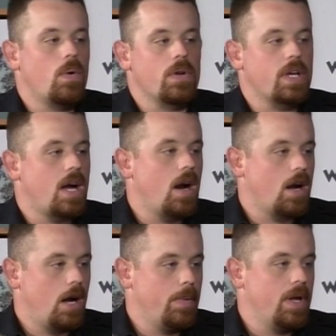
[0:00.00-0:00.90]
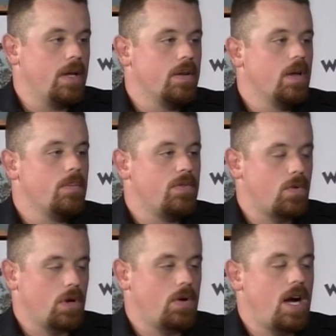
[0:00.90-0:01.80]
or the car coming
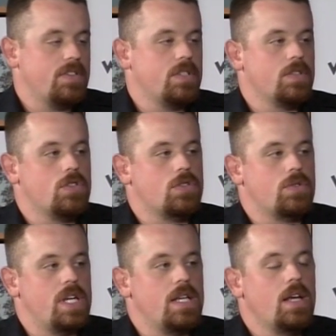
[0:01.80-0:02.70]
before crossing the street.